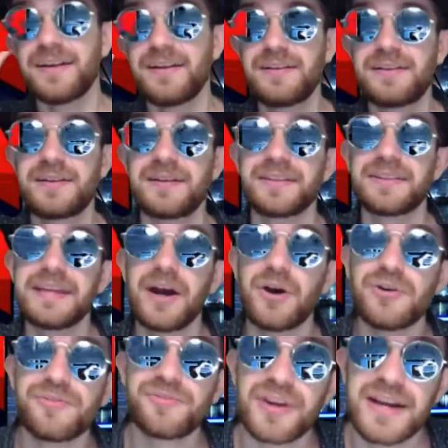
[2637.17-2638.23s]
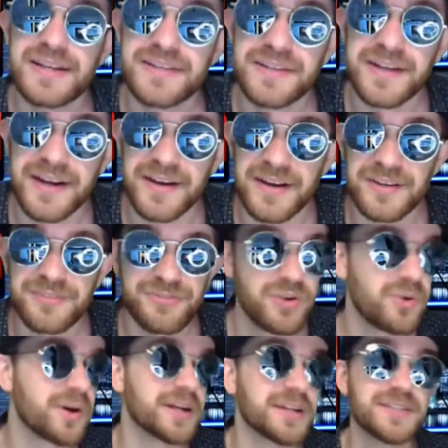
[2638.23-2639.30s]
The over-under, of
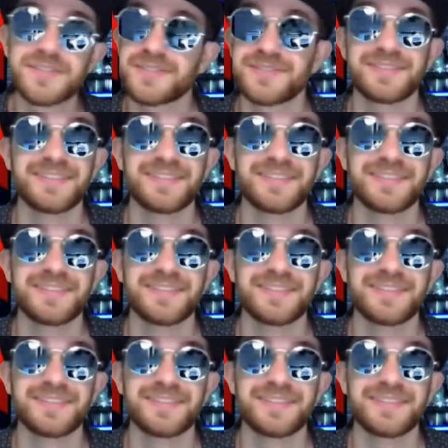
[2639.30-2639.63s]
course,